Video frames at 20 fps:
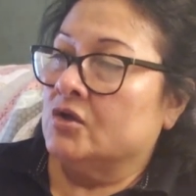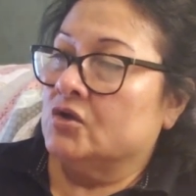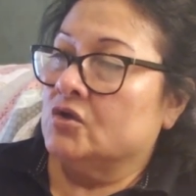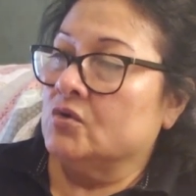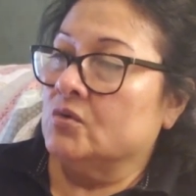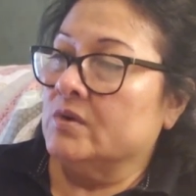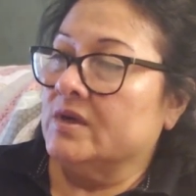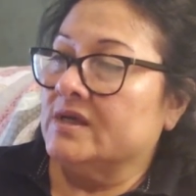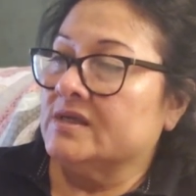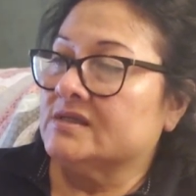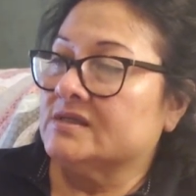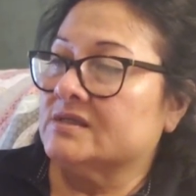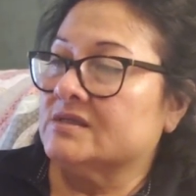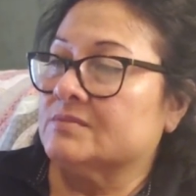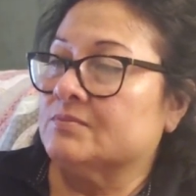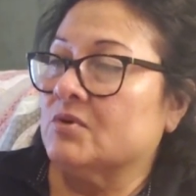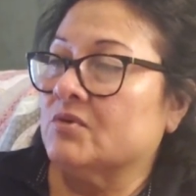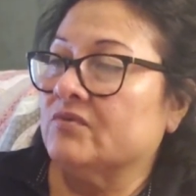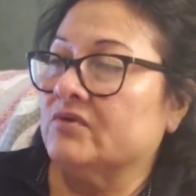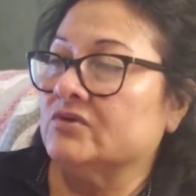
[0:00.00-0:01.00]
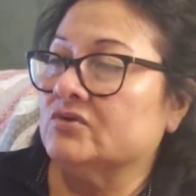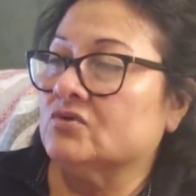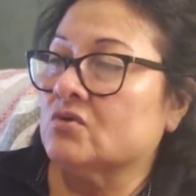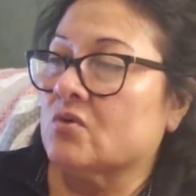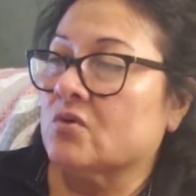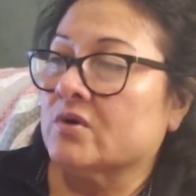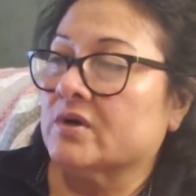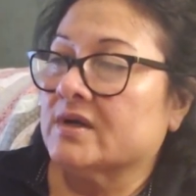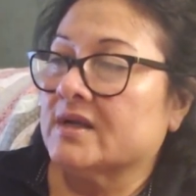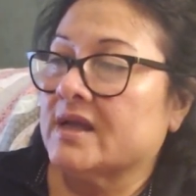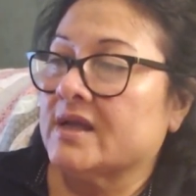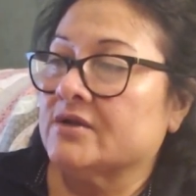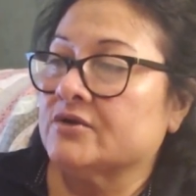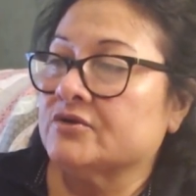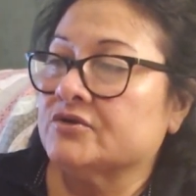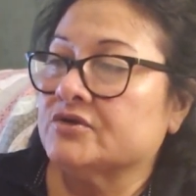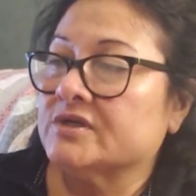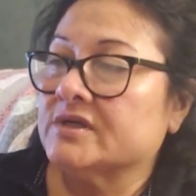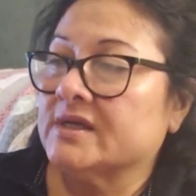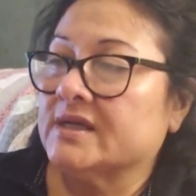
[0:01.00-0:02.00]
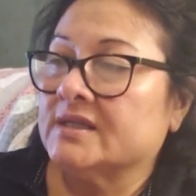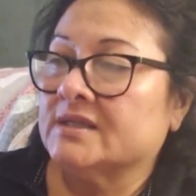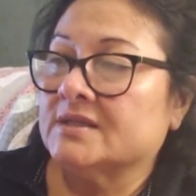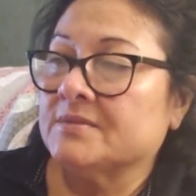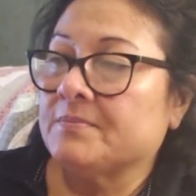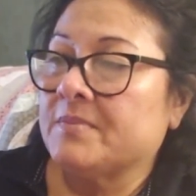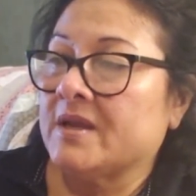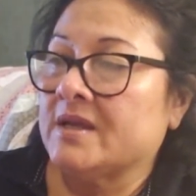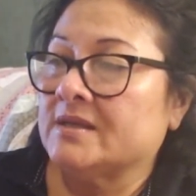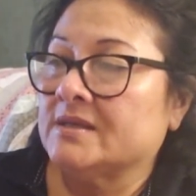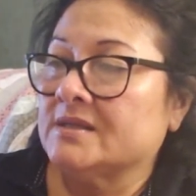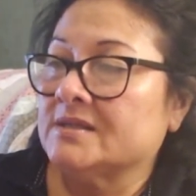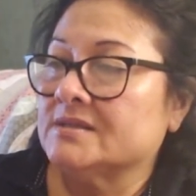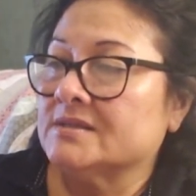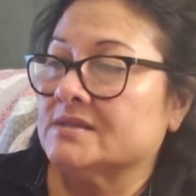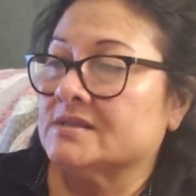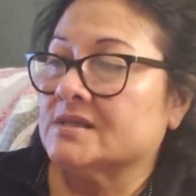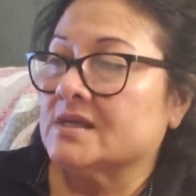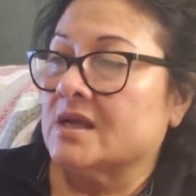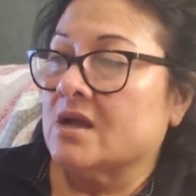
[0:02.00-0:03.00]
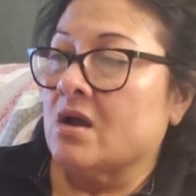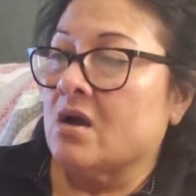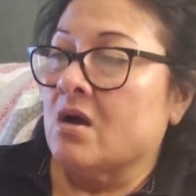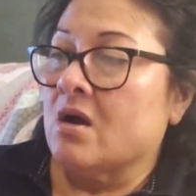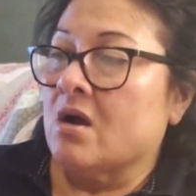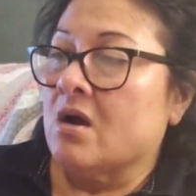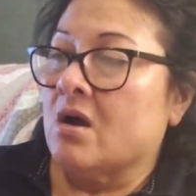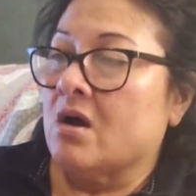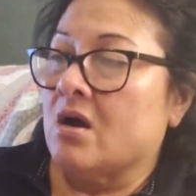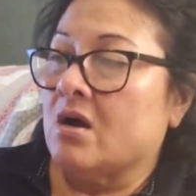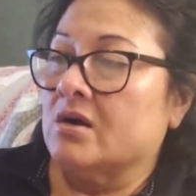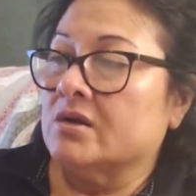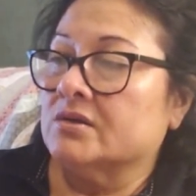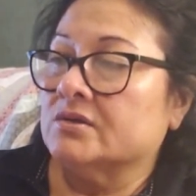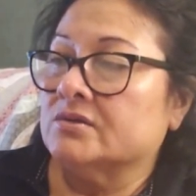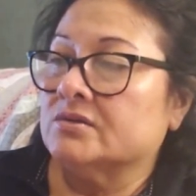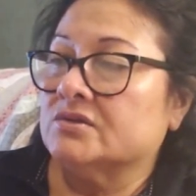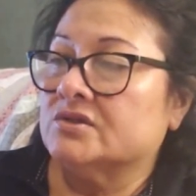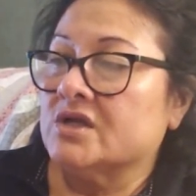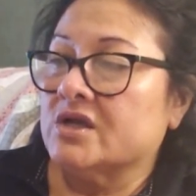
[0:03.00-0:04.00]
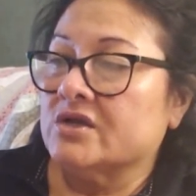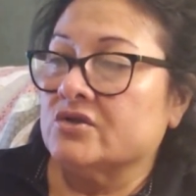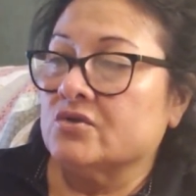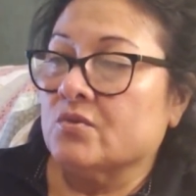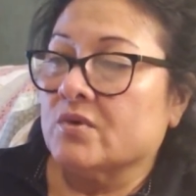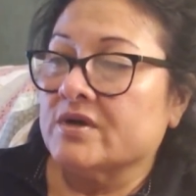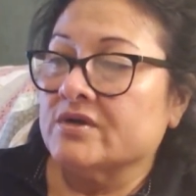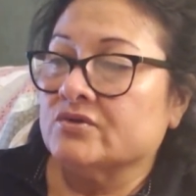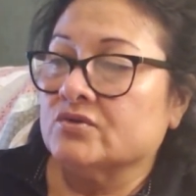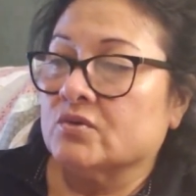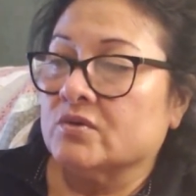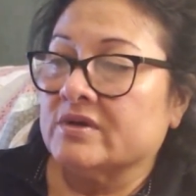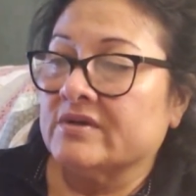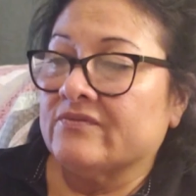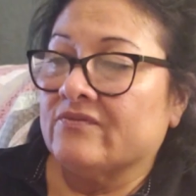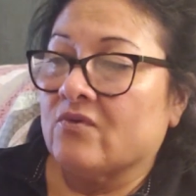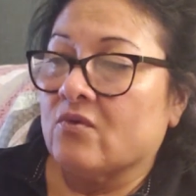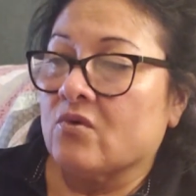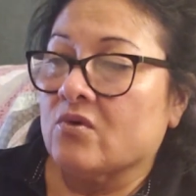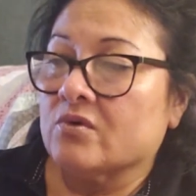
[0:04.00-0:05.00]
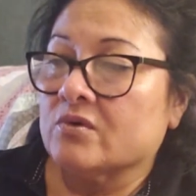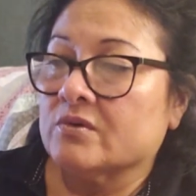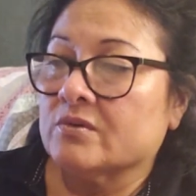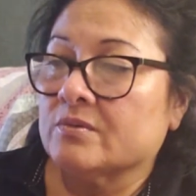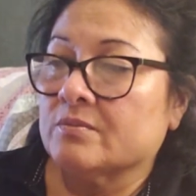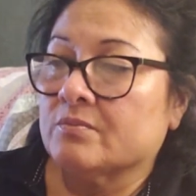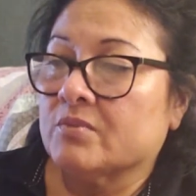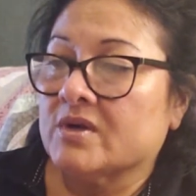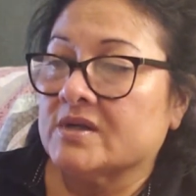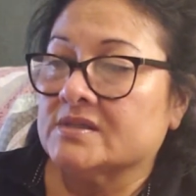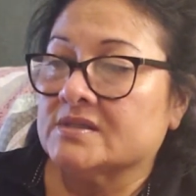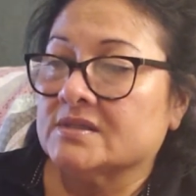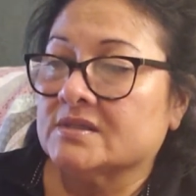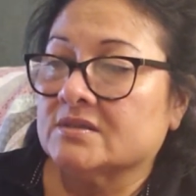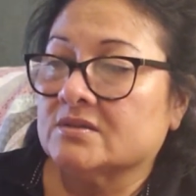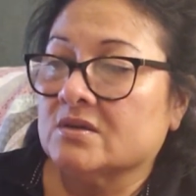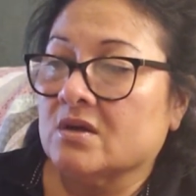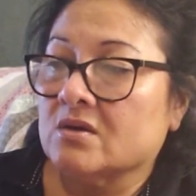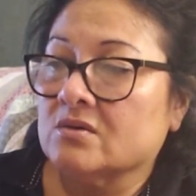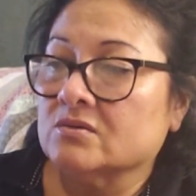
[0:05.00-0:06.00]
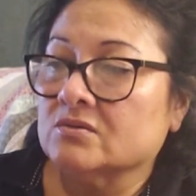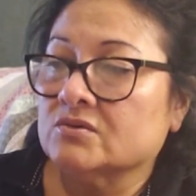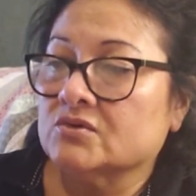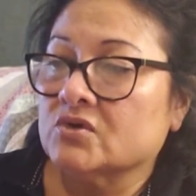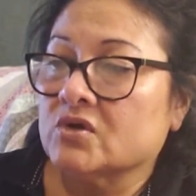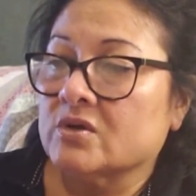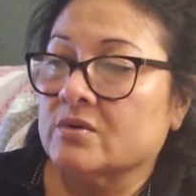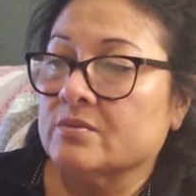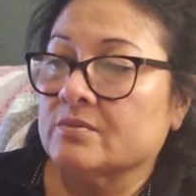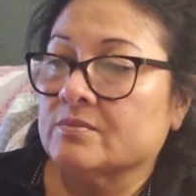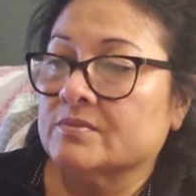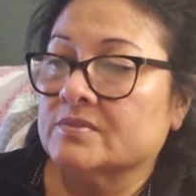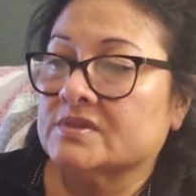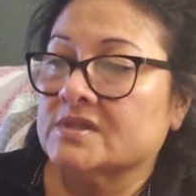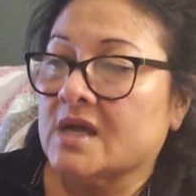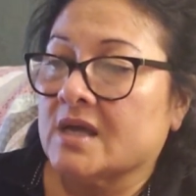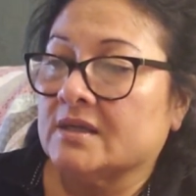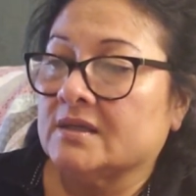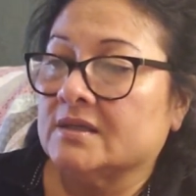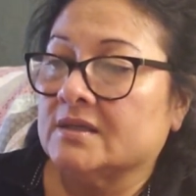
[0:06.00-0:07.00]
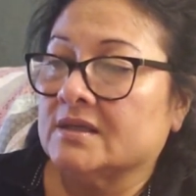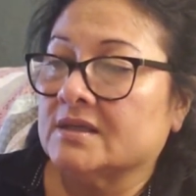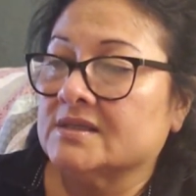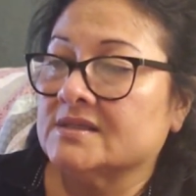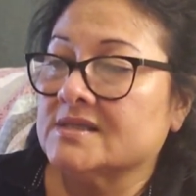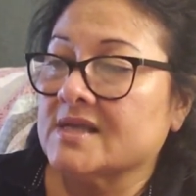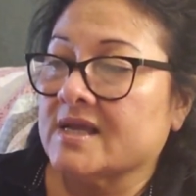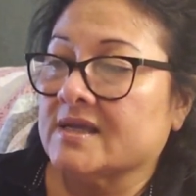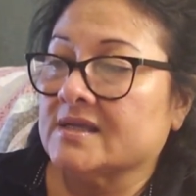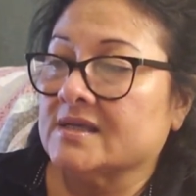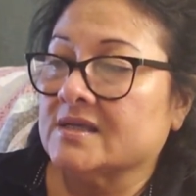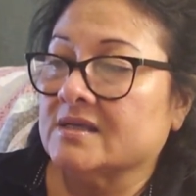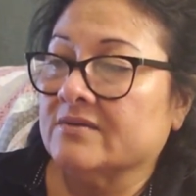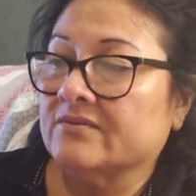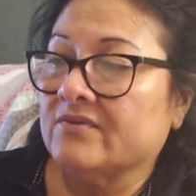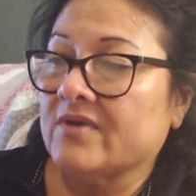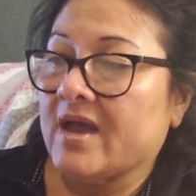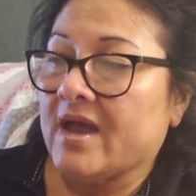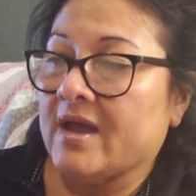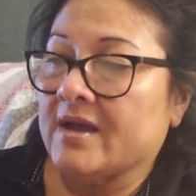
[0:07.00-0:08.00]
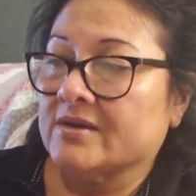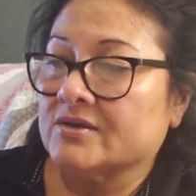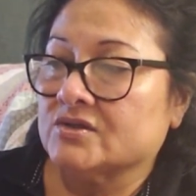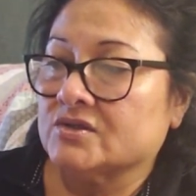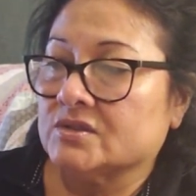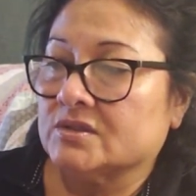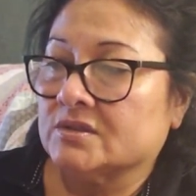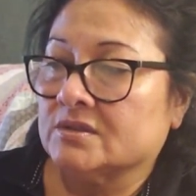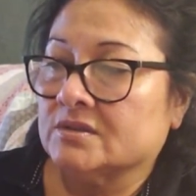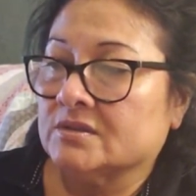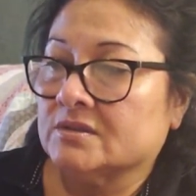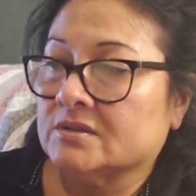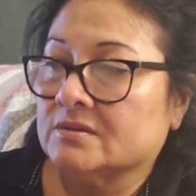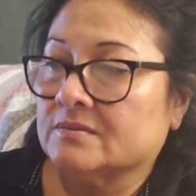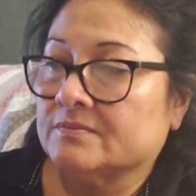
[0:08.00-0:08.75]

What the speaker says: U.S. is moving toward energy independence. On January 24, President Donald Trump signed an executive action